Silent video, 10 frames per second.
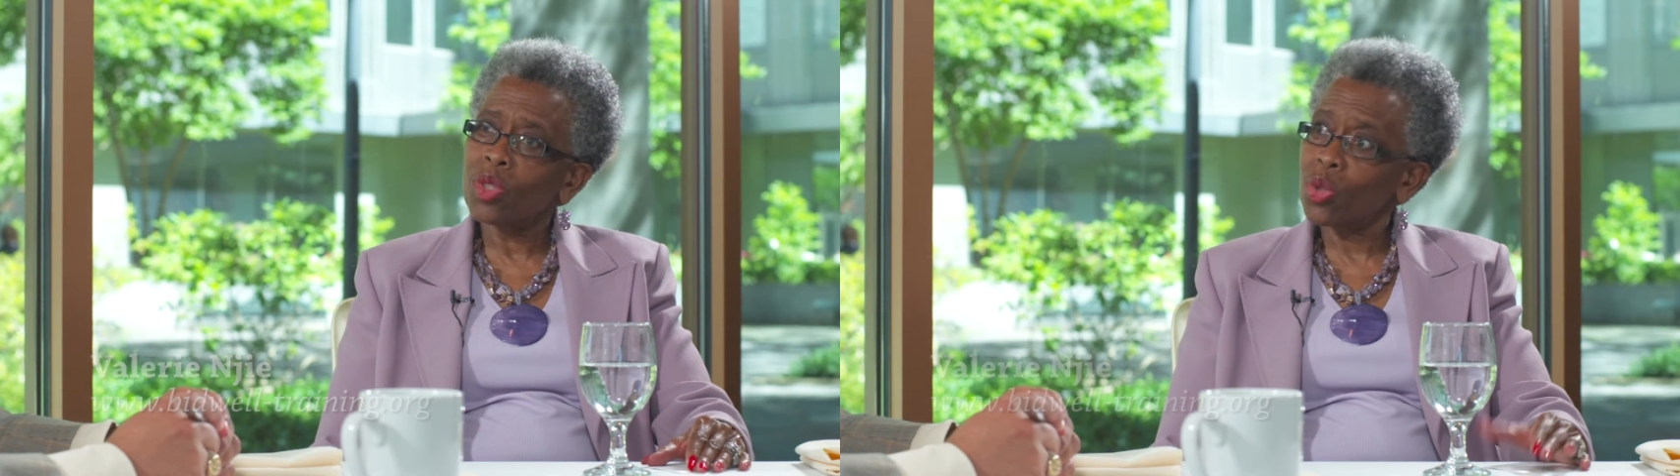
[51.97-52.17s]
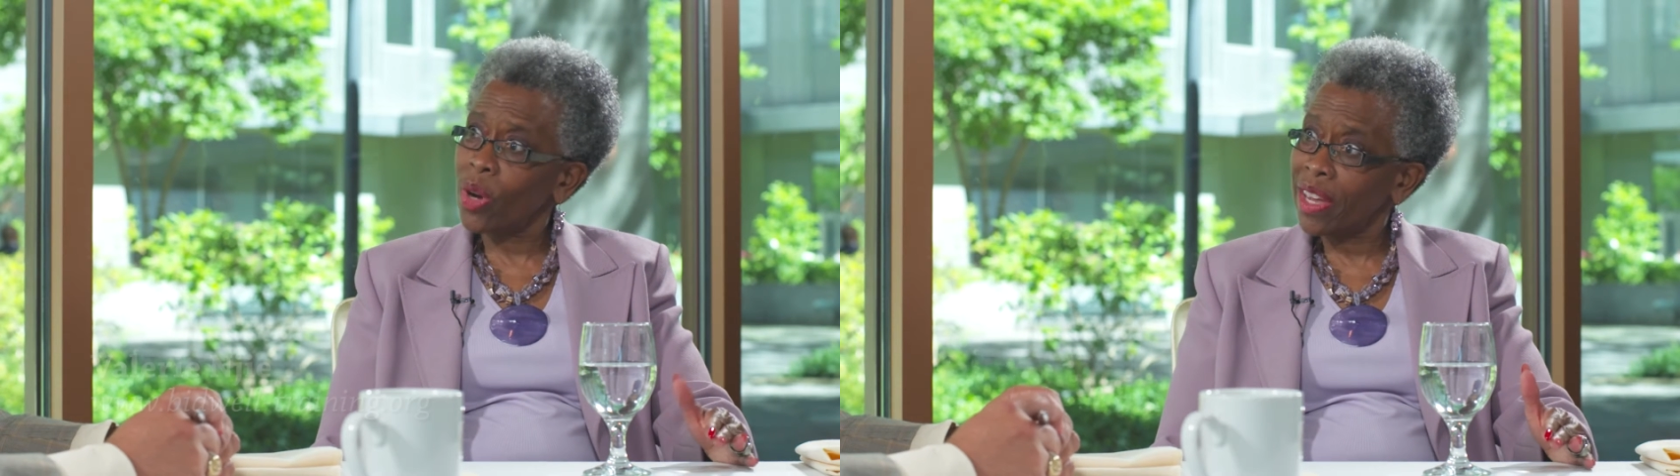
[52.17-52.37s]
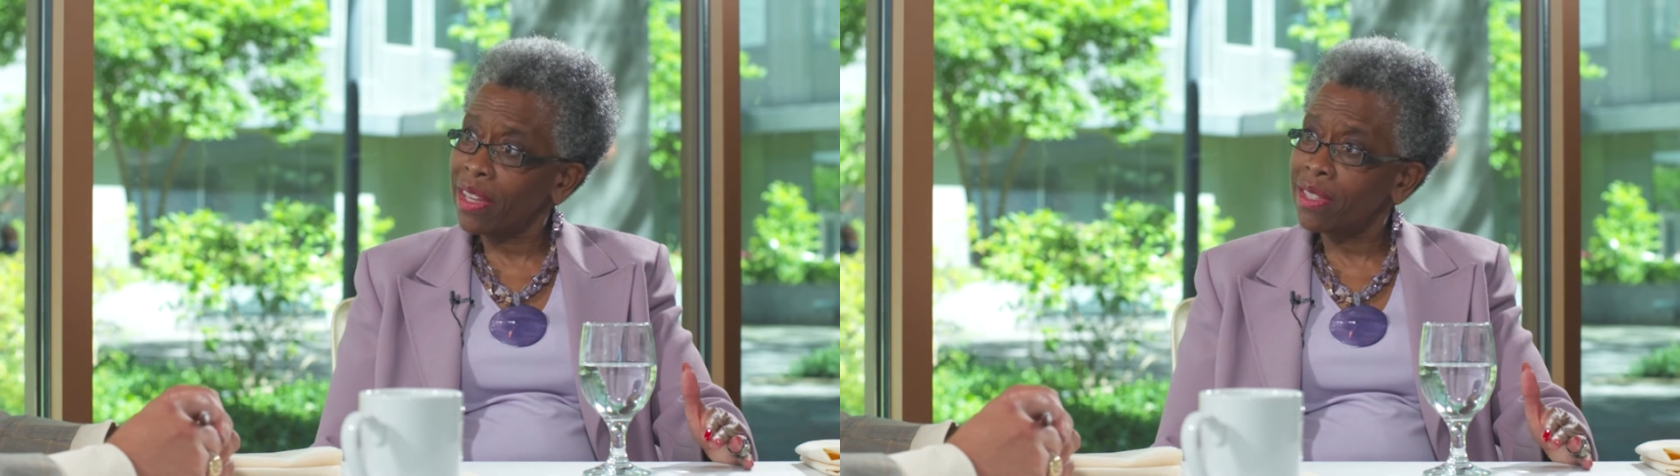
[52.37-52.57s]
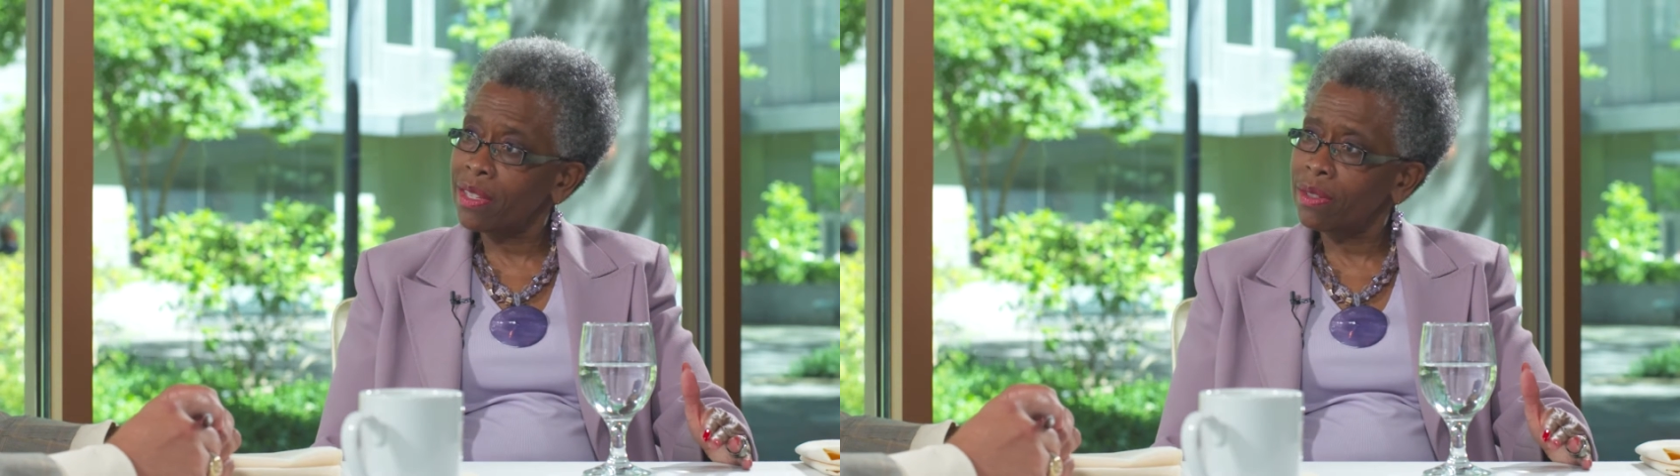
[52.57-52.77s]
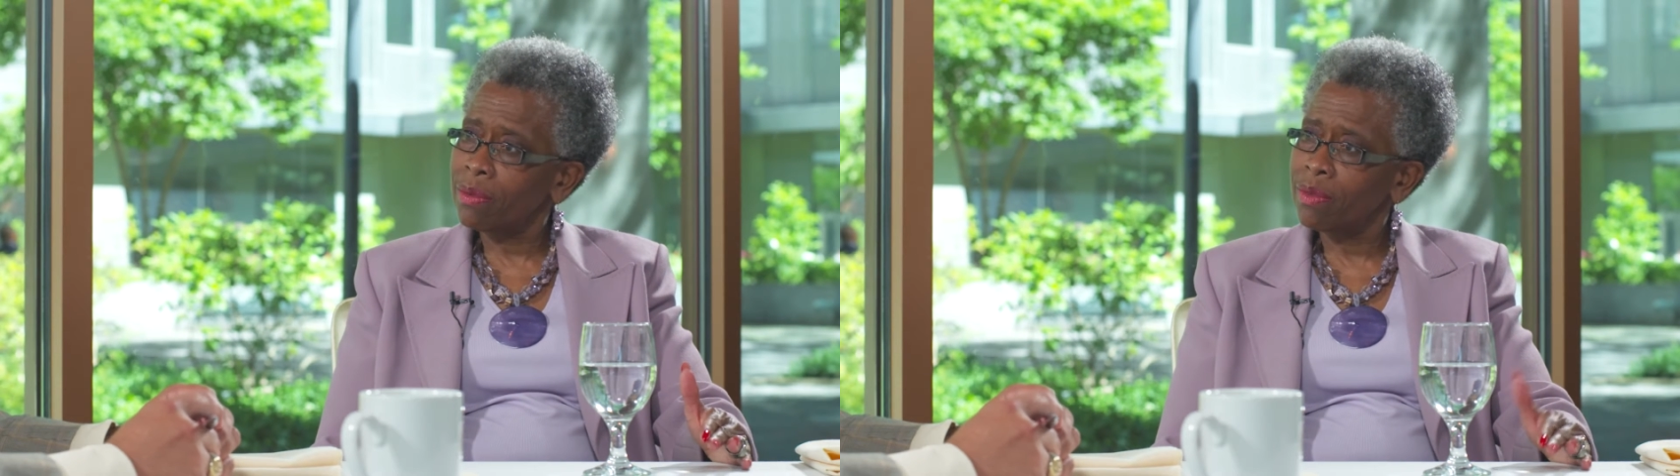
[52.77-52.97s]

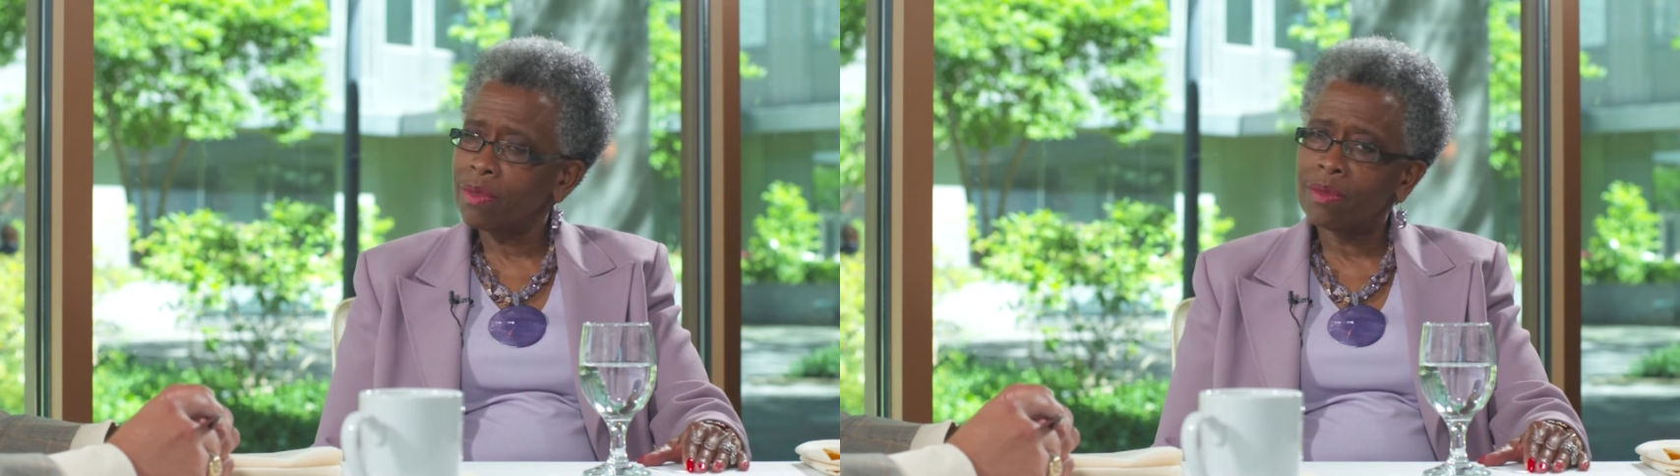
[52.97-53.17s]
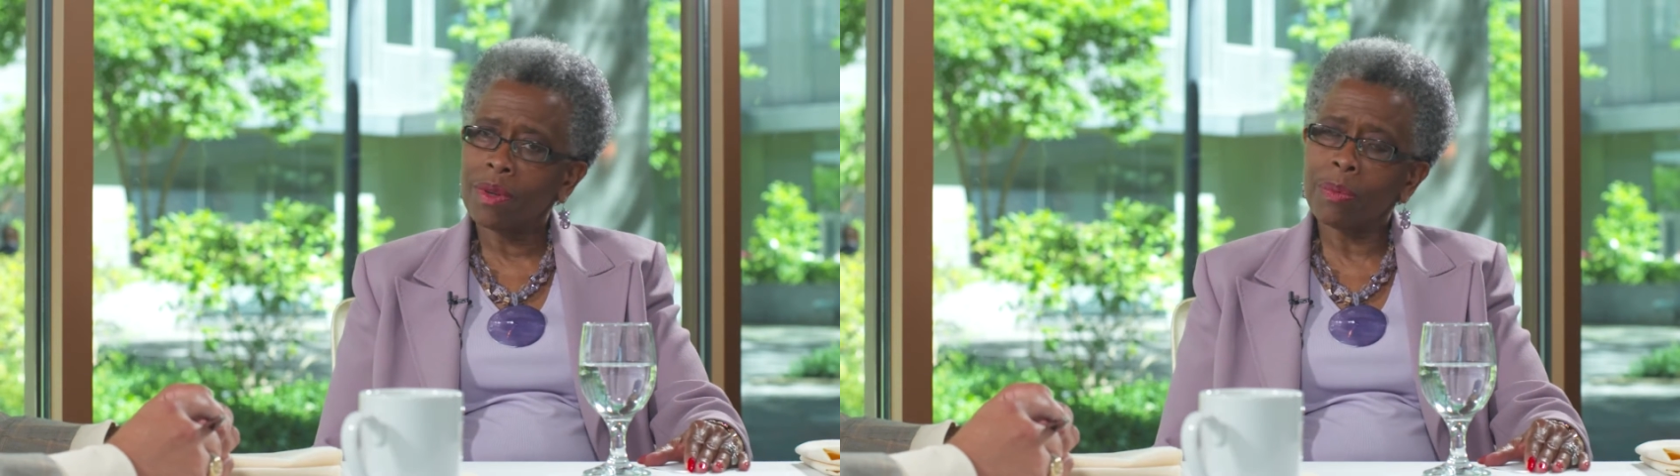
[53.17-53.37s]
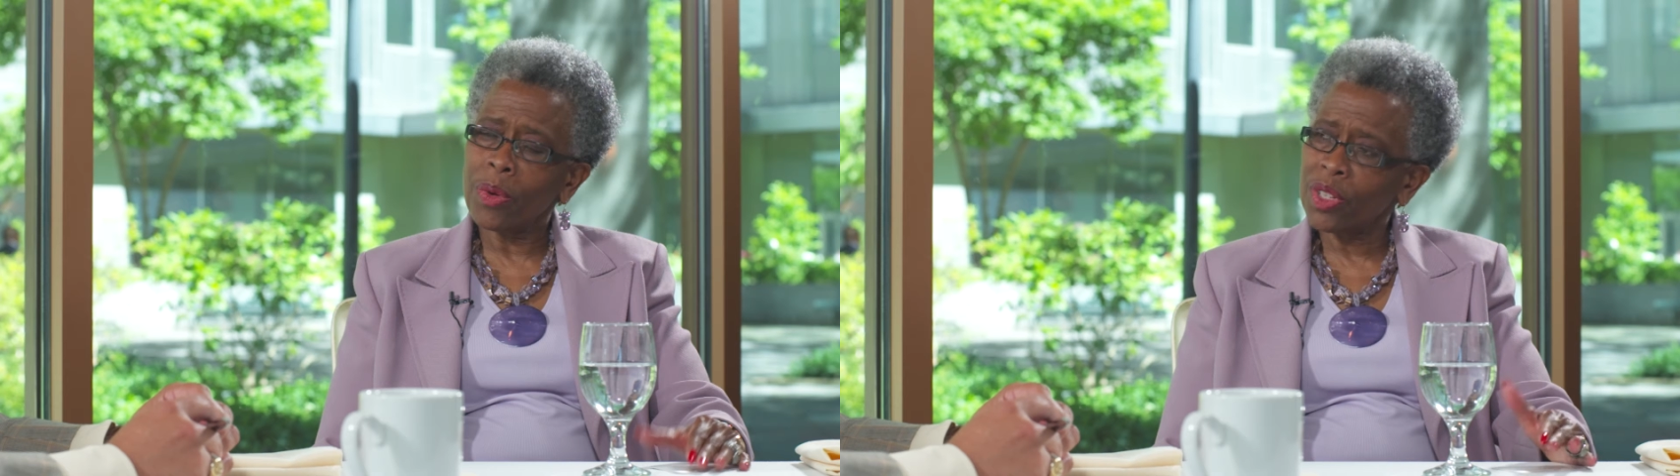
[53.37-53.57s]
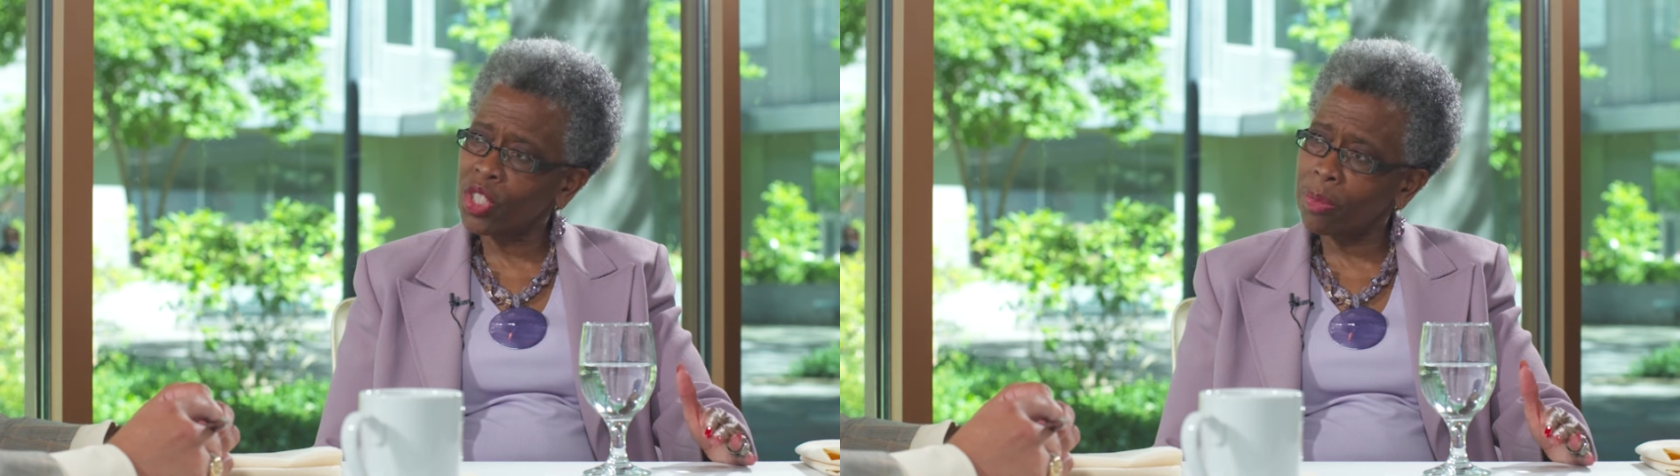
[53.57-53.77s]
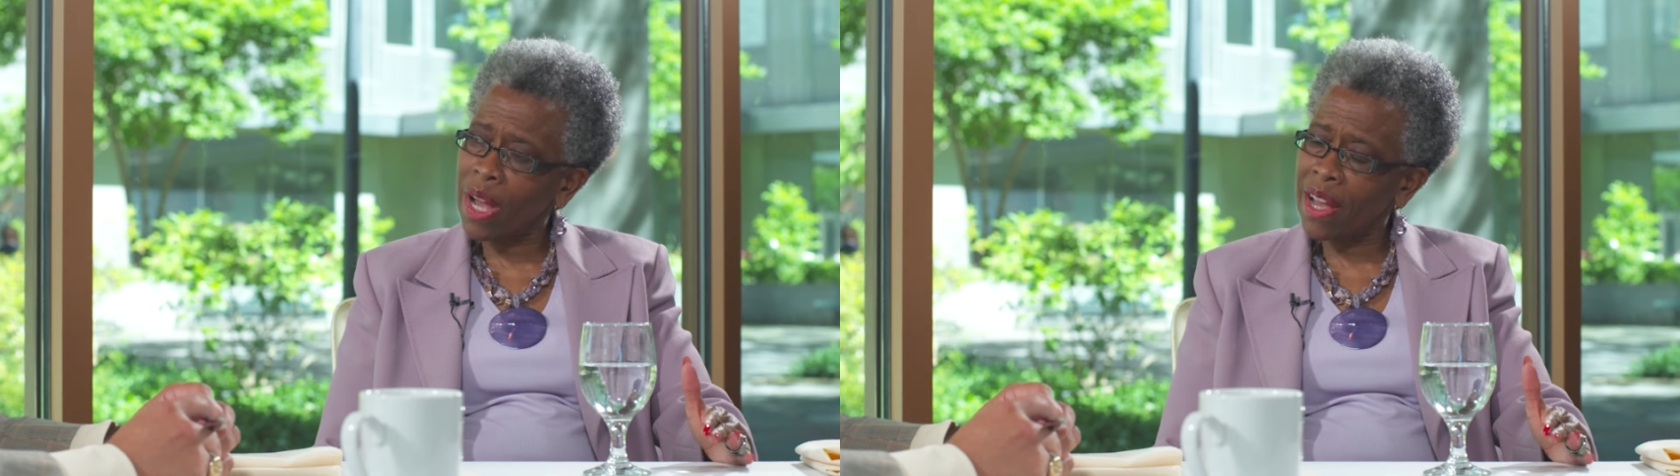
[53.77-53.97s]
Trades,
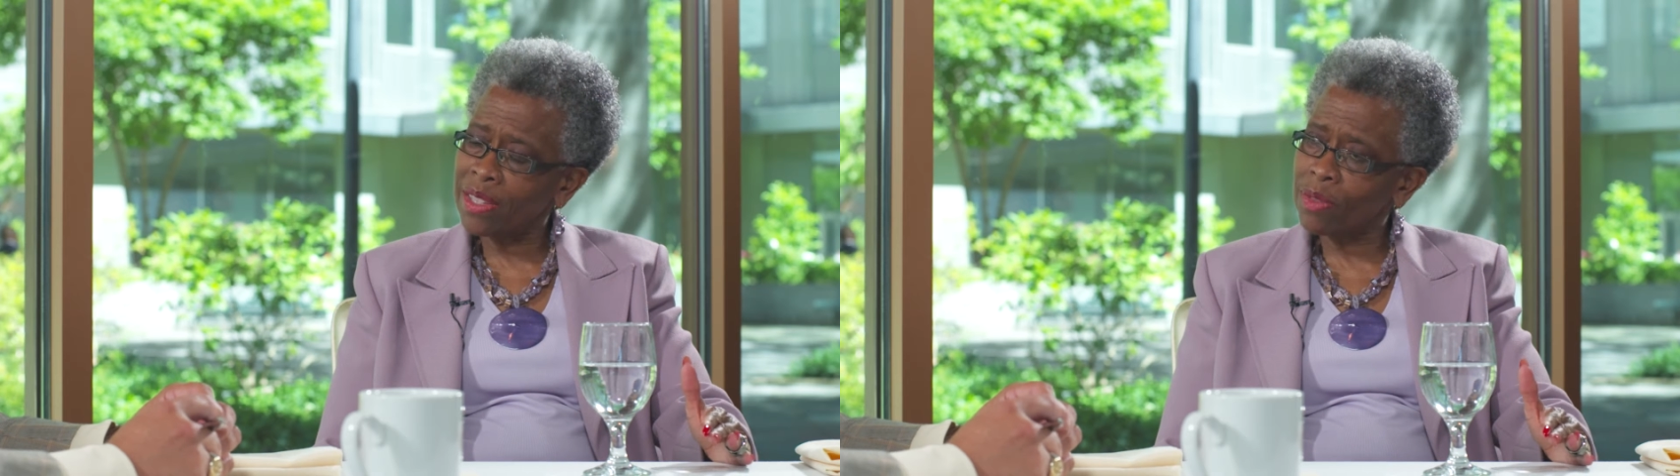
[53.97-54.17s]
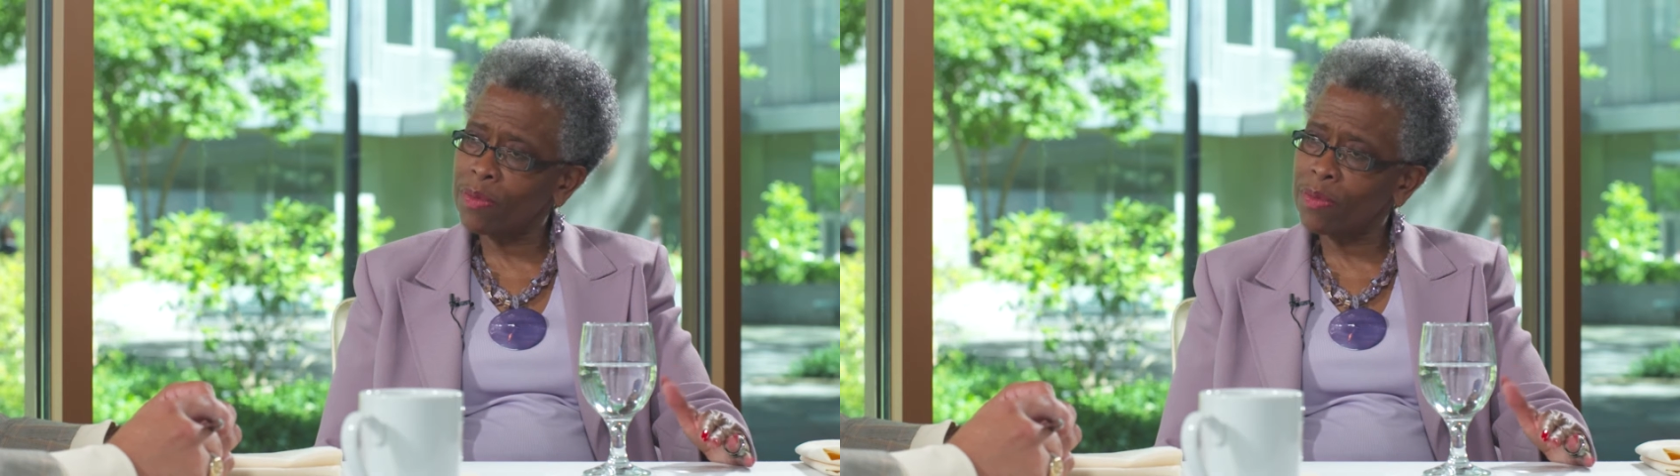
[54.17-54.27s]
apprenticeship kinds